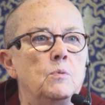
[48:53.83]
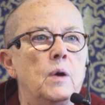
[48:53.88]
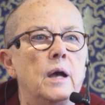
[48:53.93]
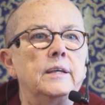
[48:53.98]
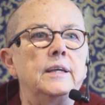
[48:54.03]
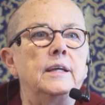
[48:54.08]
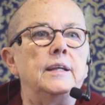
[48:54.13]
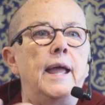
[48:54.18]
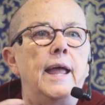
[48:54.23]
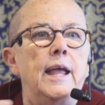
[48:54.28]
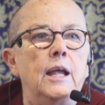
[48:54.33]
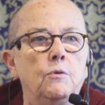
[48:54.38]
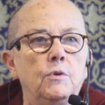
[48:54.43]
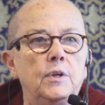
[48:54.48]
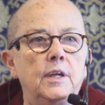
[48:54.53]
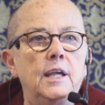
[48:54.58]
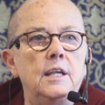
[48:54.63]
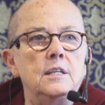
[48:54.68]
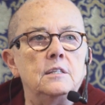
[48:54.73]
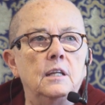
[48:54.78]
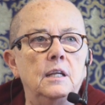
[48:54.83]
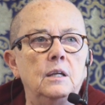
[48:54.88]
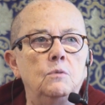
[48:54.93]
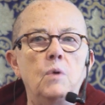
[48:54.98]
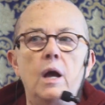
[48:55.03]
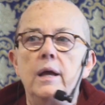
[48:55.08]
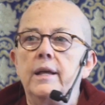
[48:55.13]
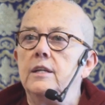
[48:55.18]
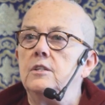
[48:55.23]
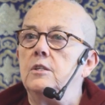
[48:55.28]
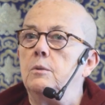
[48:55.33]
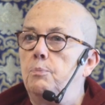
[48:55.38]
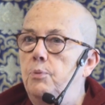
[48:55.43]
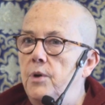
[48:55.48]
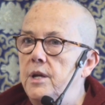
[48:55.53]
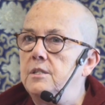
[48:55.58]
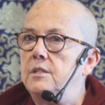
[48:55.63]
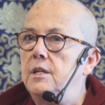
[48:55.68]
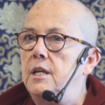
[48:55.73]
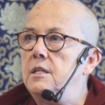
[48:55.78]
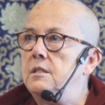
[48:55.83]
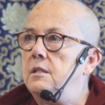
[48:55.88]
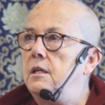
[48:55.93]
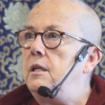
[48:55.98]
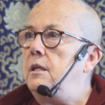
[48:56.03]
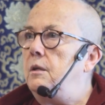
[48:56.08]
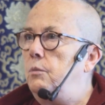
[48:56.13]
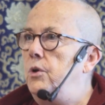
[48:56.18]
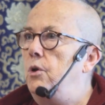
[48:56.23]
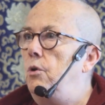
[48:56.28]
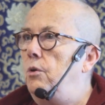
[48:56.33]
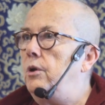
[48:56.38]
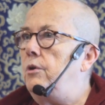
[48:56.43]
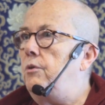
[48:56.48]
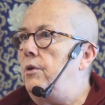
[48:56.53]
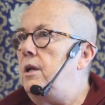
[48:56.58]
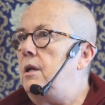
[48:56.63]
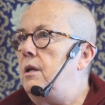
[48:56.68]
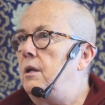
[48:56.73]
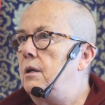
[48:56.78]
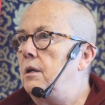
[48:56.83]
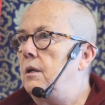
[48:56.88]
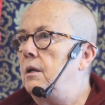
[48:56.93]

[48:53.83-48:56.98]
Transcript: we might get angry easily, we might get depressed easily. We all agree?